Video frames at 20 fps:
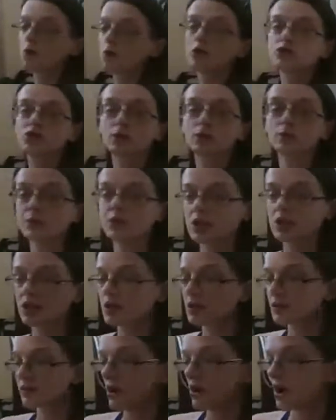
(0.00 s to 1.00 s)
more tubs so
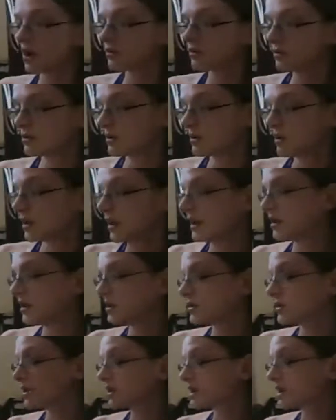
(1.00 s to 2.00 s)
that they're all
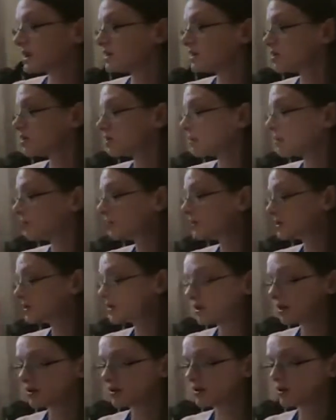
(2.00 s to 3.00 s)
just in tubs
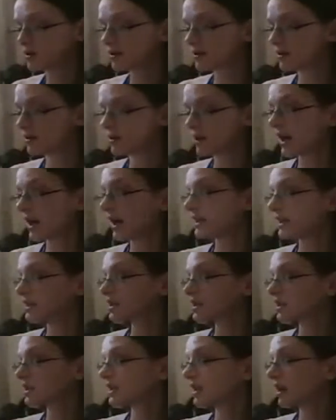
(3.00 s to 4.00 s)
and
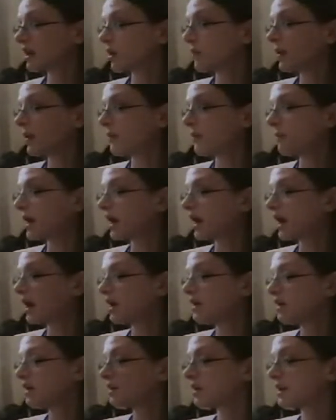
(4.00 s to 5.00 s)
actually a bit
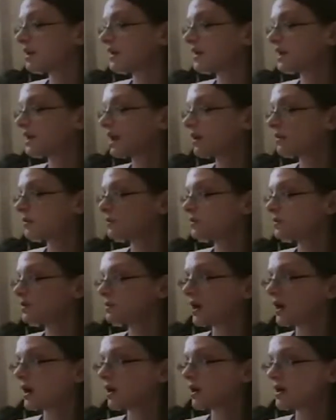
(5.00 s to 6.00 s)
better laid out, to
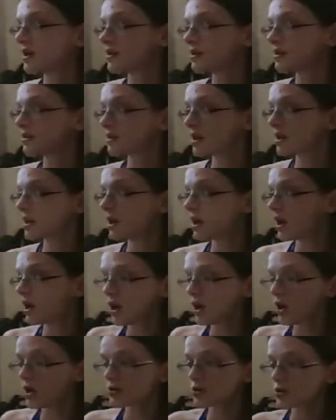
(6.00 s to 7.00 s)
be honest.
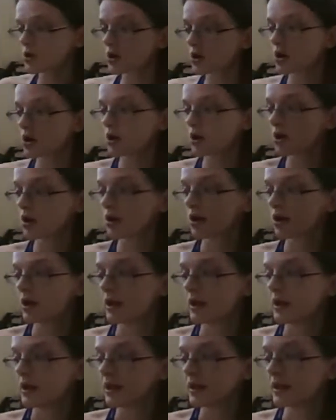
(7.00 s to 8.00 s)
So
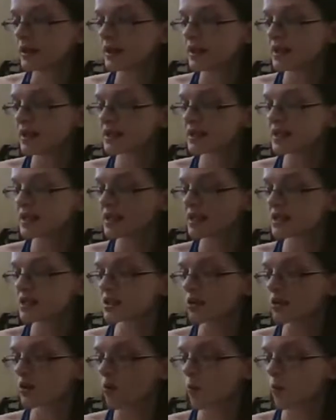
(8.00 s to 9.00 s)
this
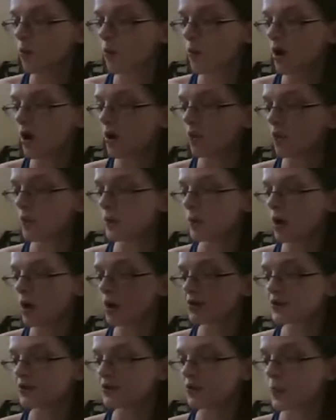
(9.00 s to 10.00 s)
is what we
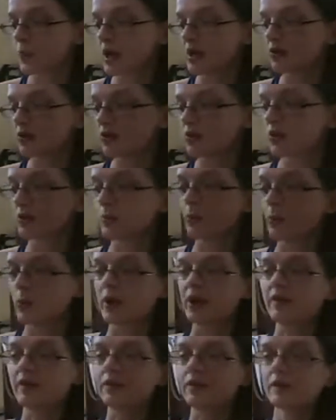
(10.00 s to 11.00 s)
want to end up
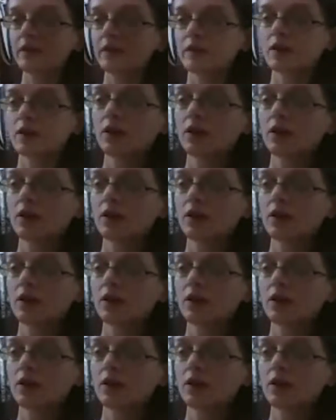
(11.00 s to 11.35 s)
with.